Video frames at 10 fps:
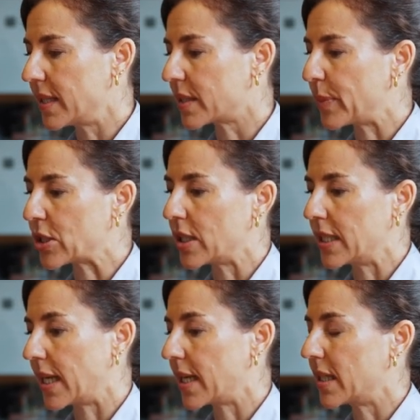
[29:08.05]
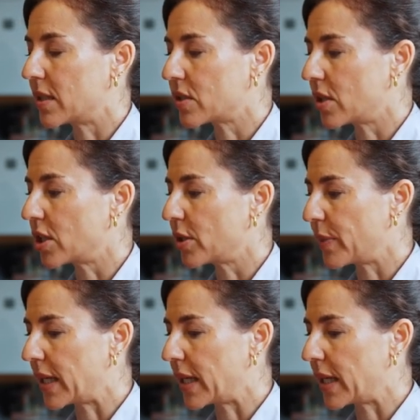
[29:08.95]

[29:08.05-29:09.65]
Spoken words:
especially like in a startup